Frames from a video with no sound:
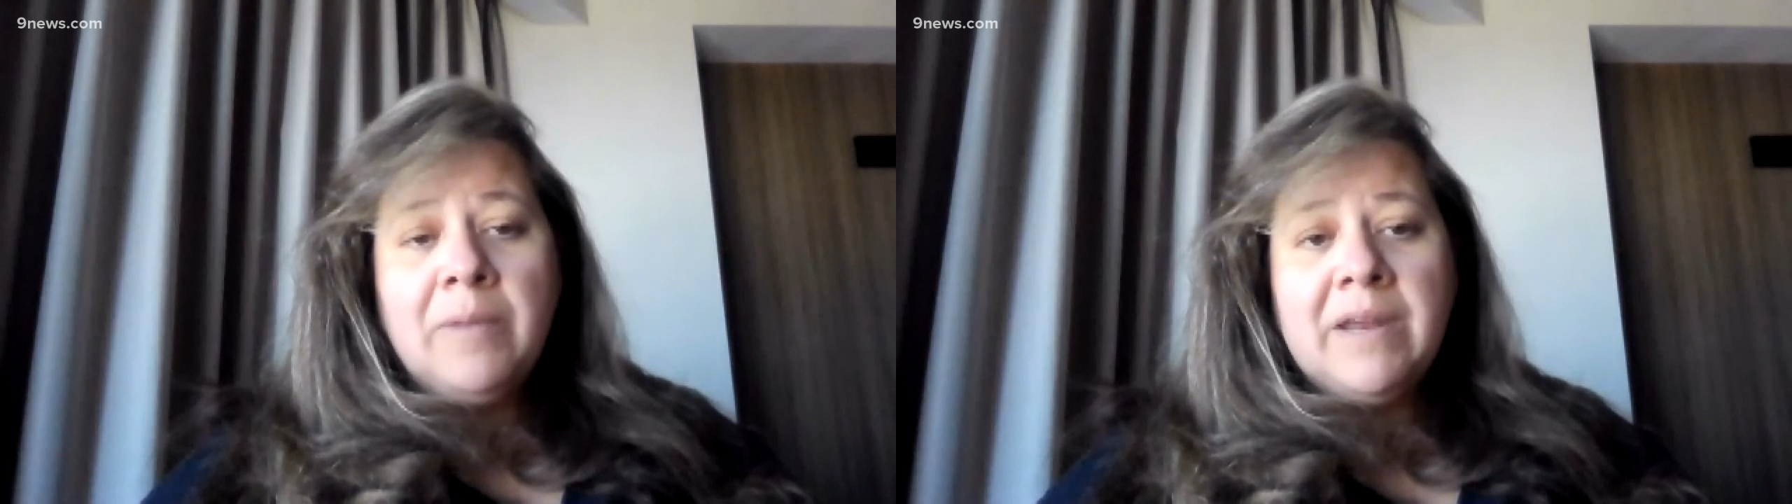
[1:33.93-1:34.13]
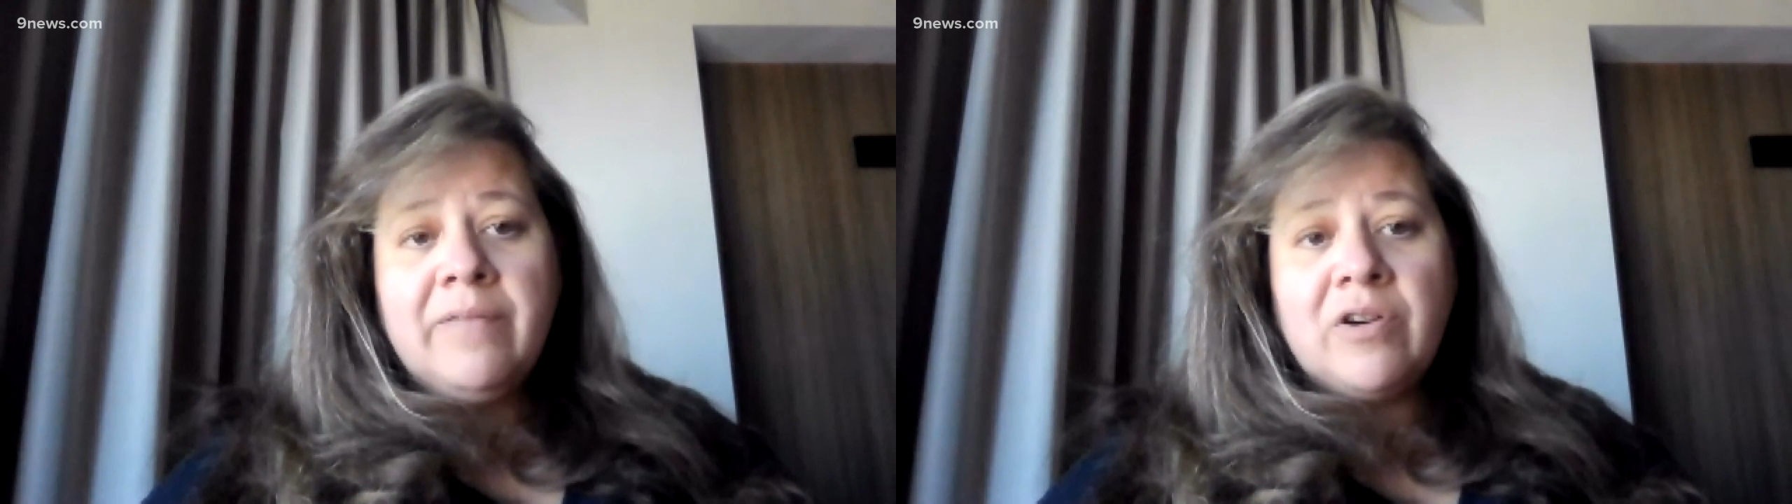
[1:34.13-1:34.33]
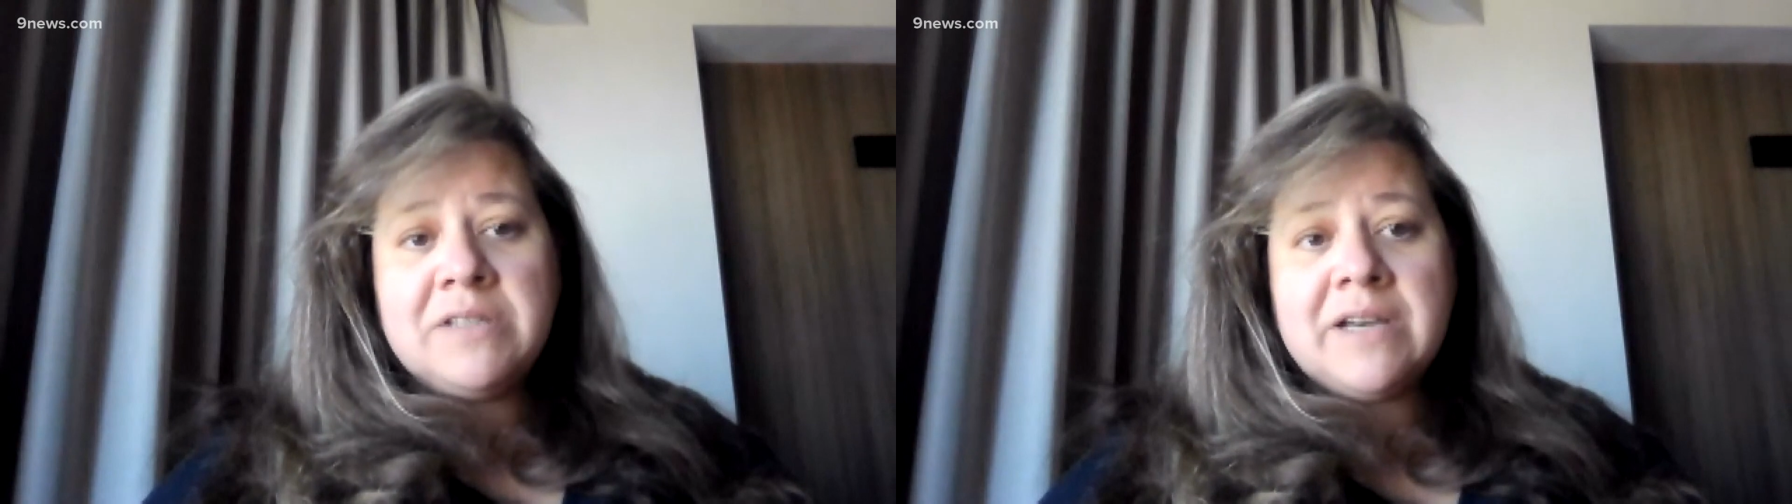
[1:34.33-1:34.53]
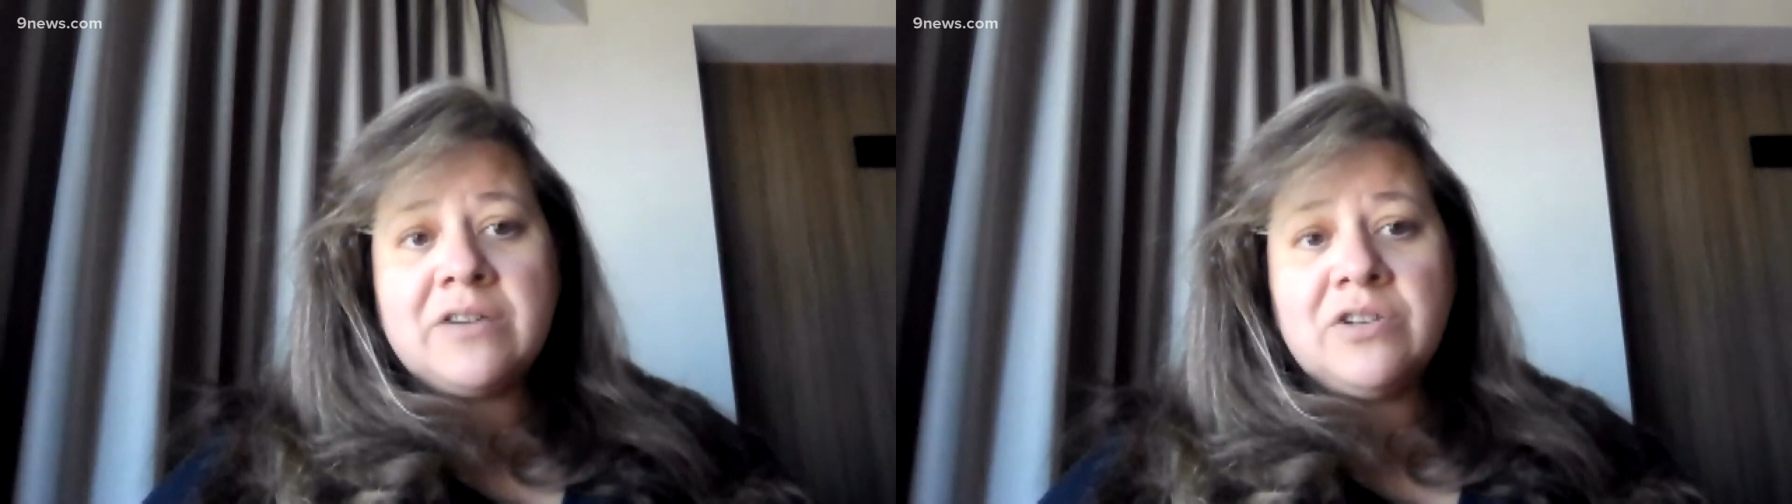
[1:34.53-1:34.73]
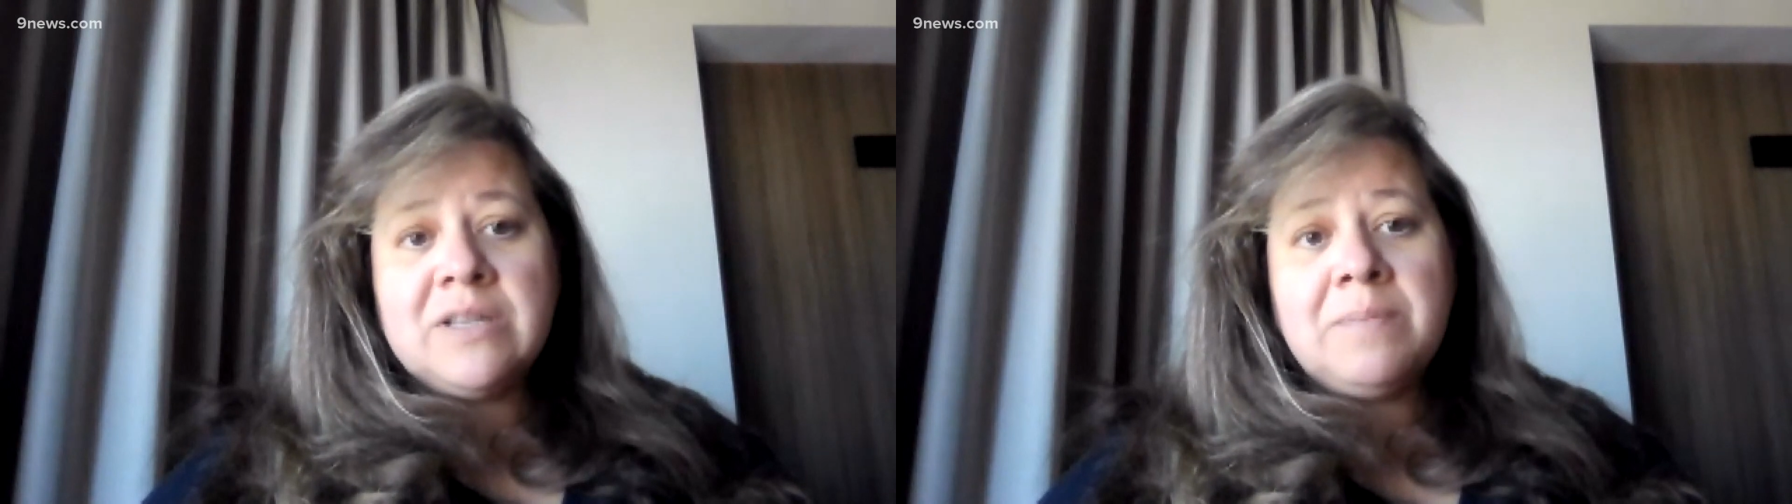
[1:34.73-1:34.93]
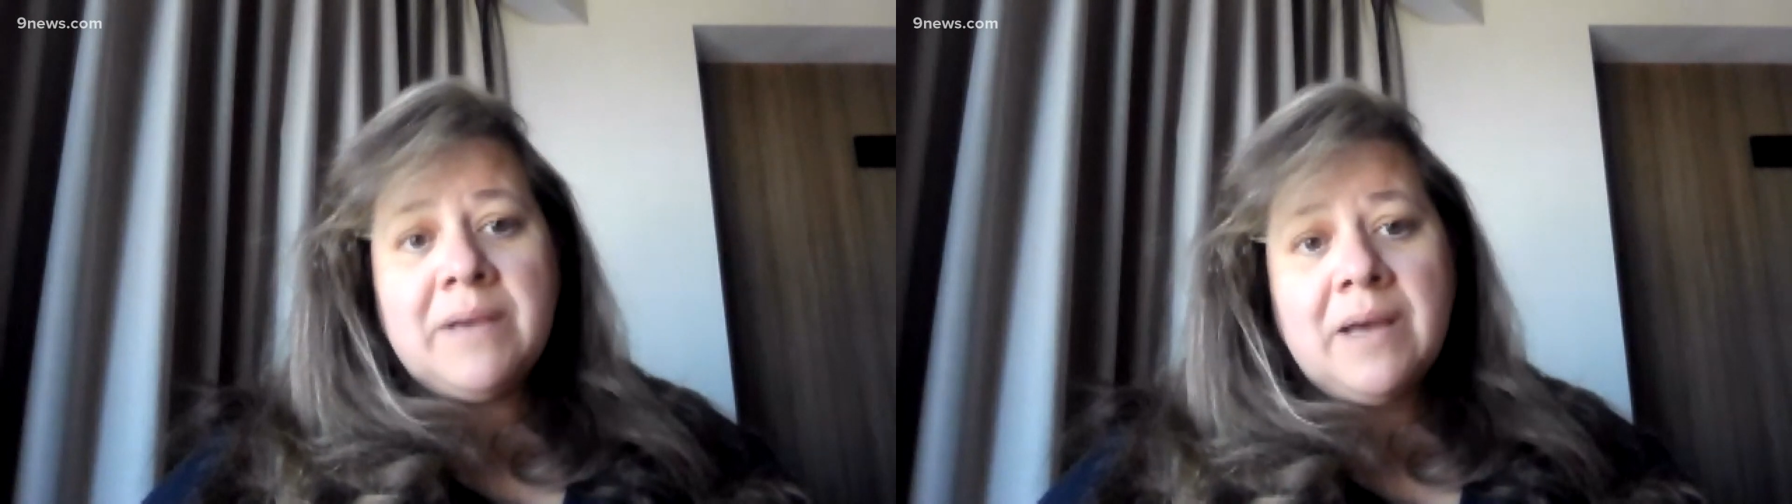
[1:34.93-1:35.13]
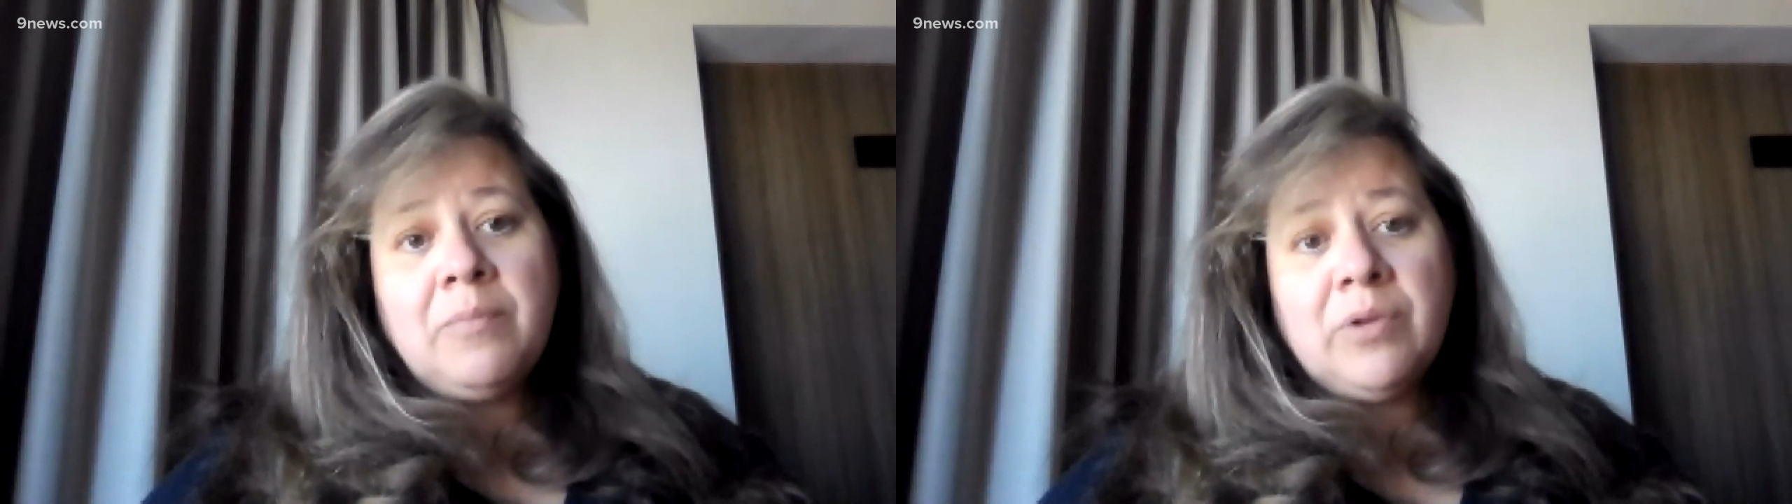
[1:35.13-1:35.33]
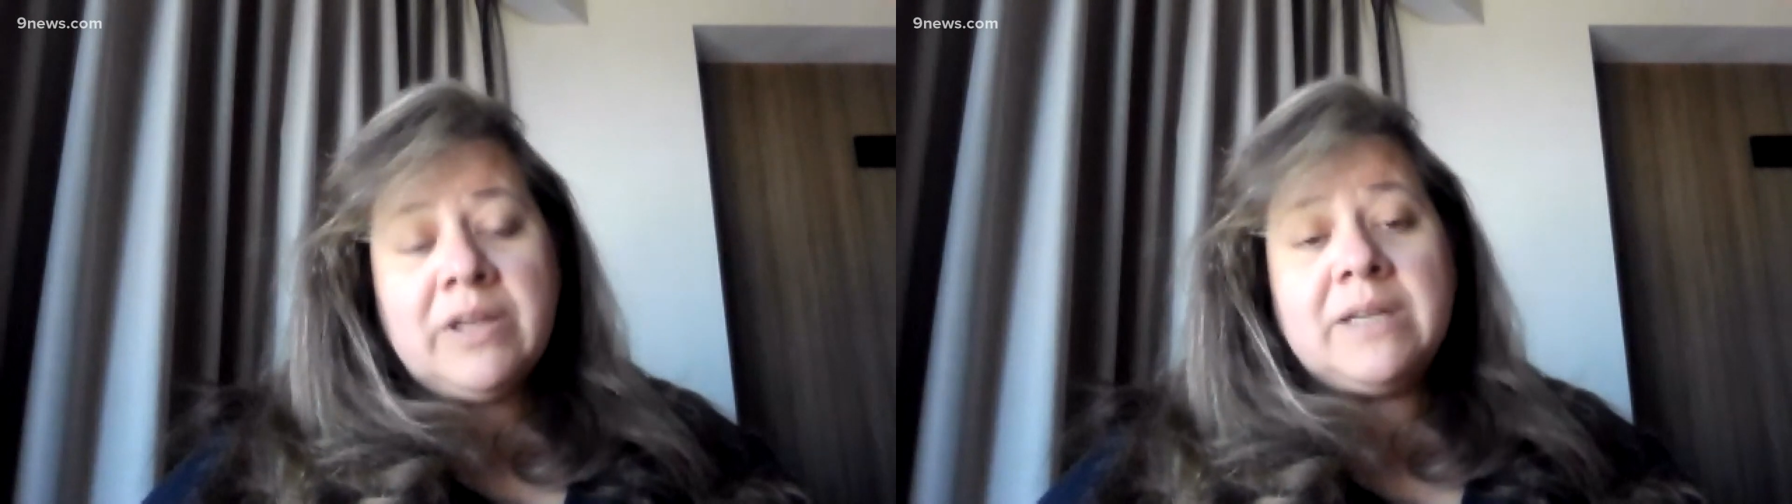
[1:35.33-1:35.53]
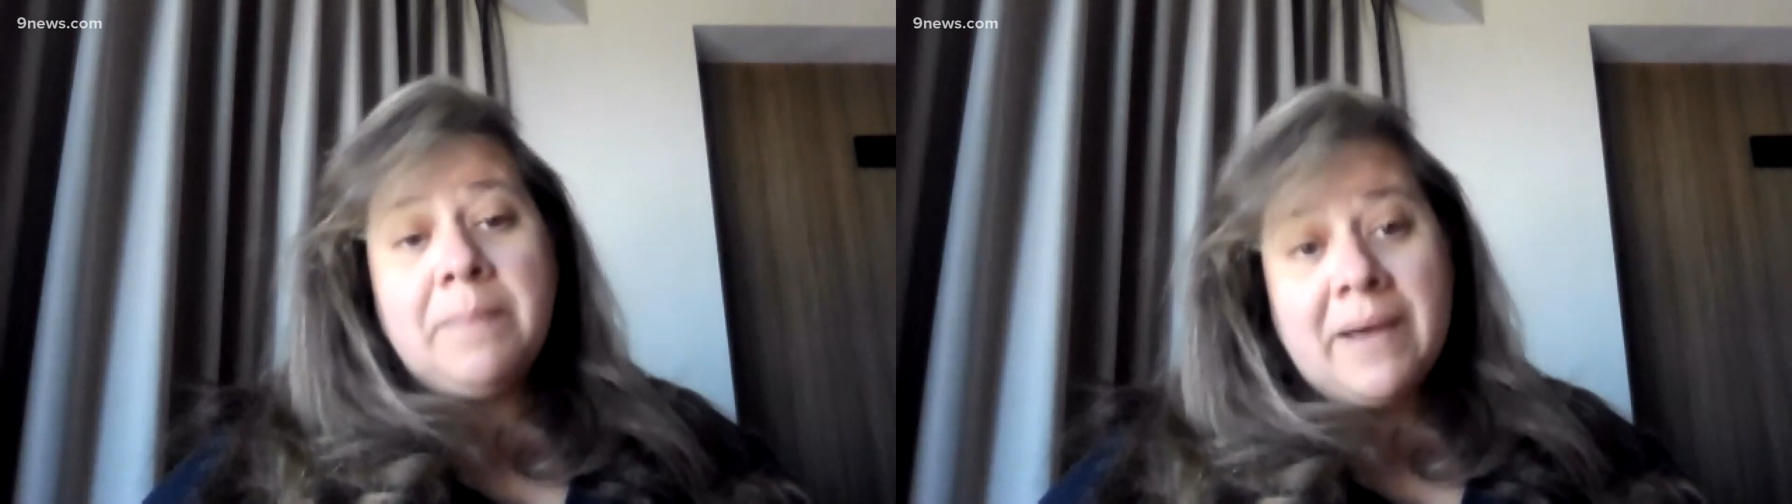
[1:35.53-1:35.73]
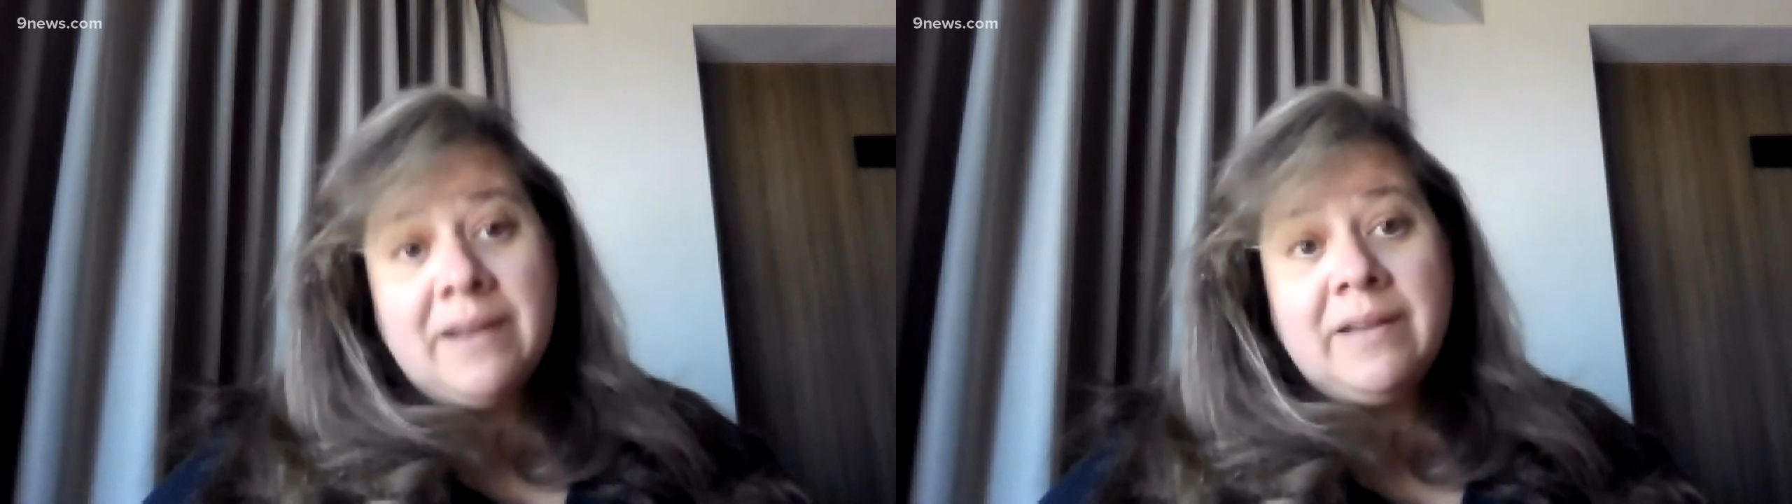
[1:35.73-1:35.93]
many of our sectors have become really
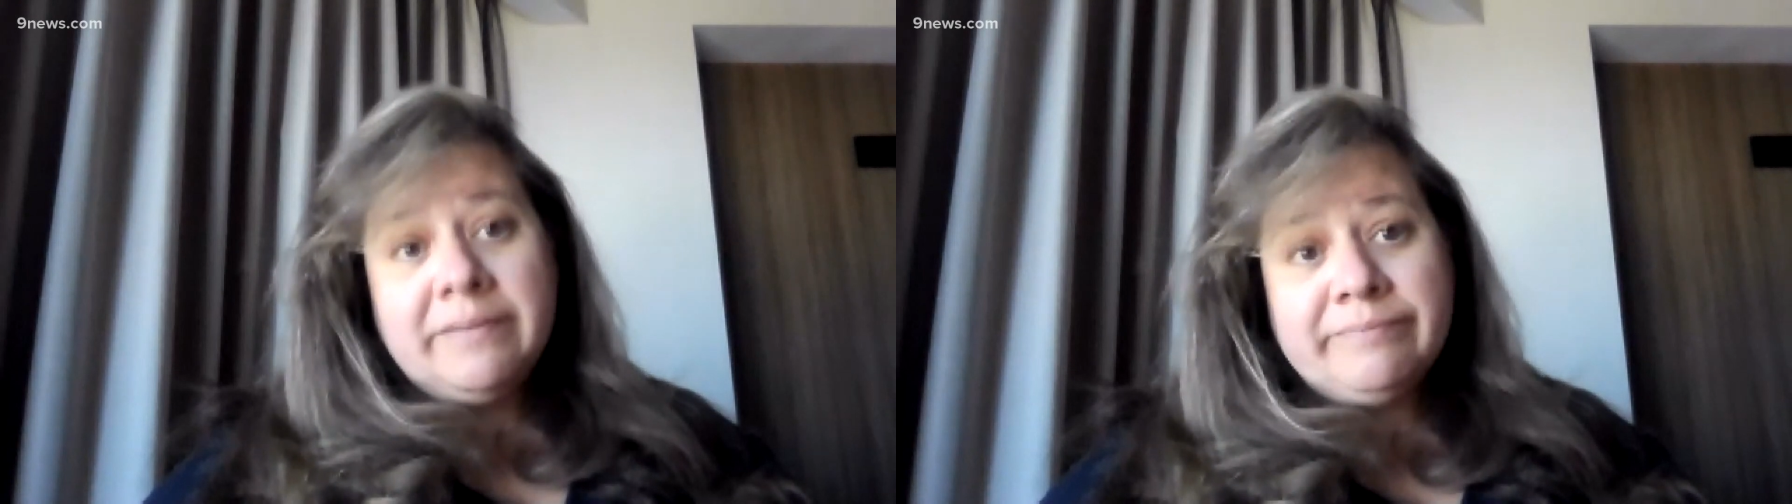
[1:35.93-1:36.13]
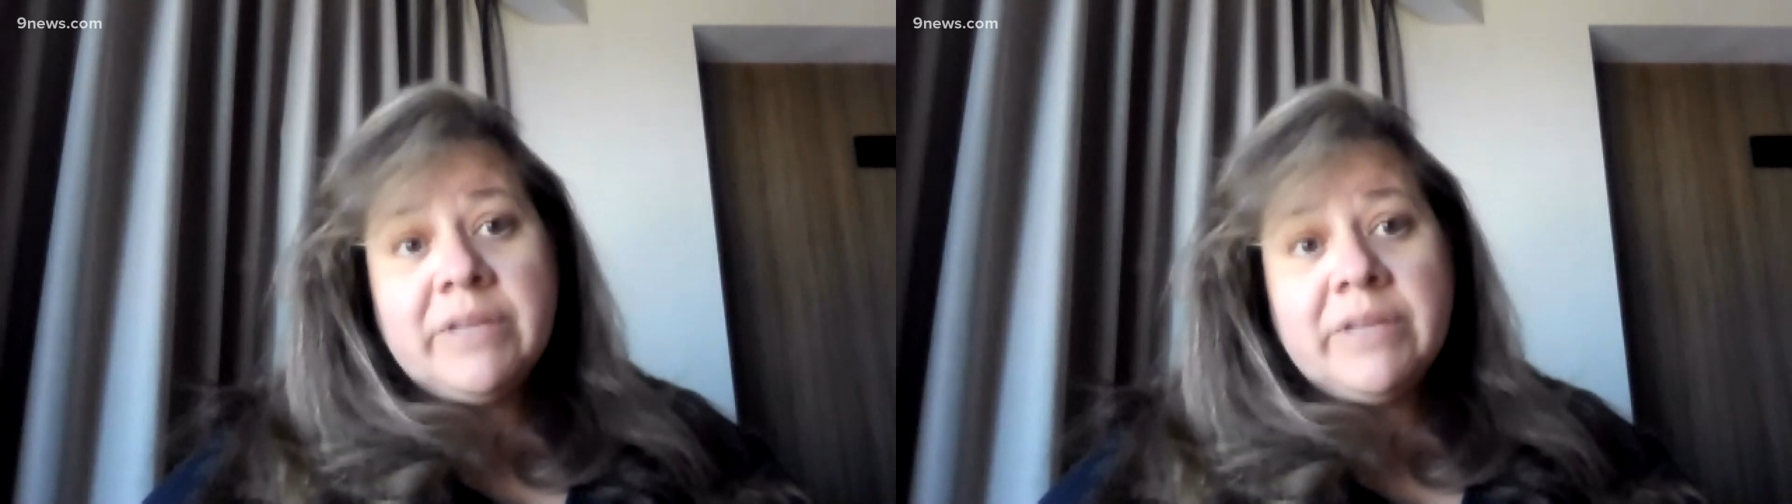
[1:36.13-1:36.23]
dependent